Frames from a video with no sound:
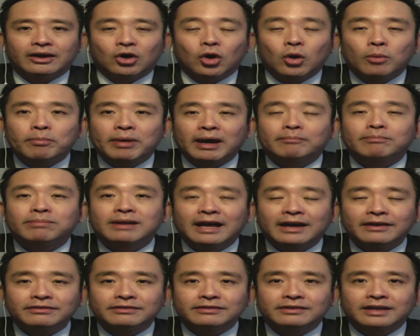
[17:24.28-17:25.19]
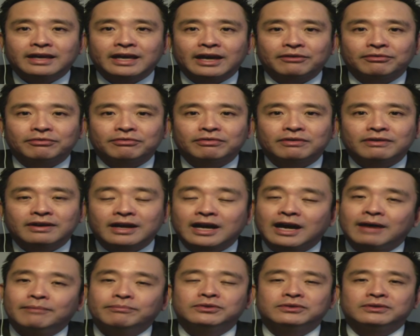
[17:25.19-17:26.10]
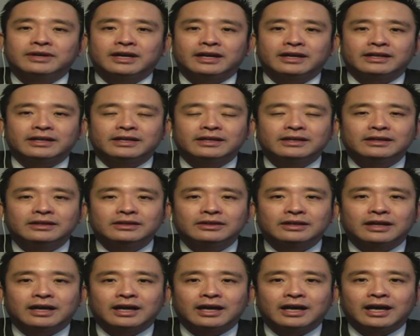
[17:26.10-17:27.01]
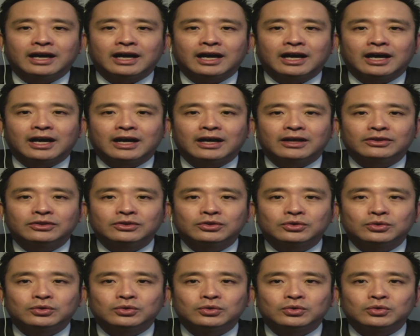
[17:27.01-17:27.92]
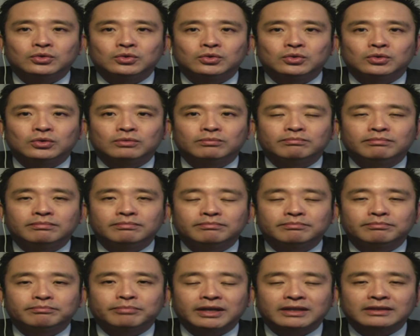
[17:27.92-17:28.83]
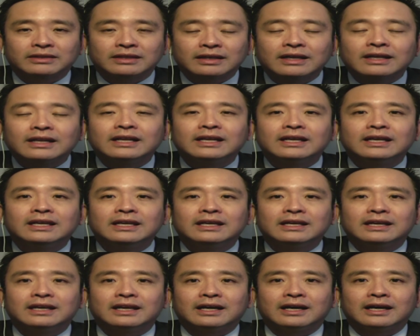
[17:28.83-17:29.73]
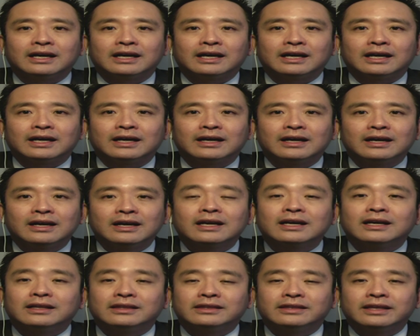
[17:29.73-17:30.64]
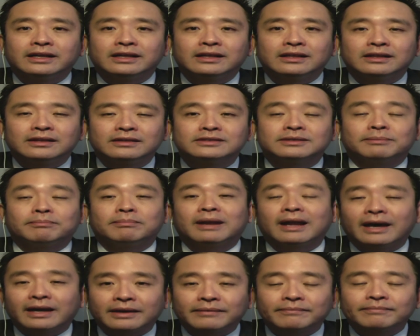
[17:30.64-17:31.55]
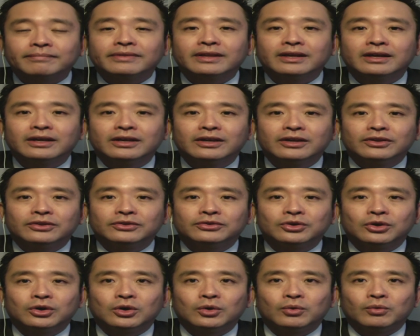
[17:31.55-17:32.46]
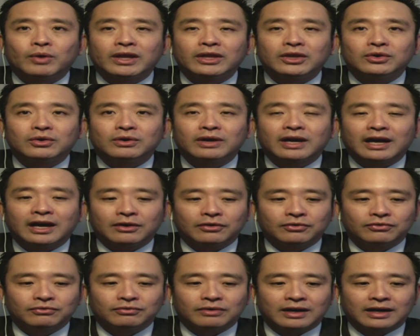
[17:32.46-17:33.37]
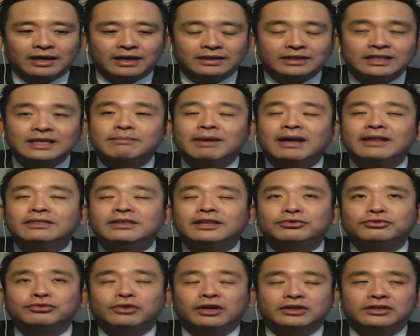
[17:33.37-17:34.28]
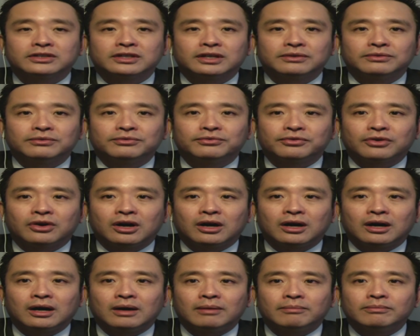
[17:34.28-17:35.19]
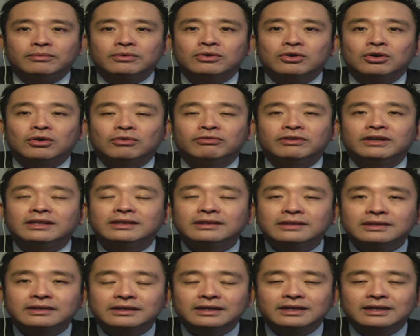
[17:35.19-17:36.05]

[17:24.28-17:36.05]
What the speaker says: OPEC Plus have come together to practically curtail supply. So when you have demand destruction from COVID,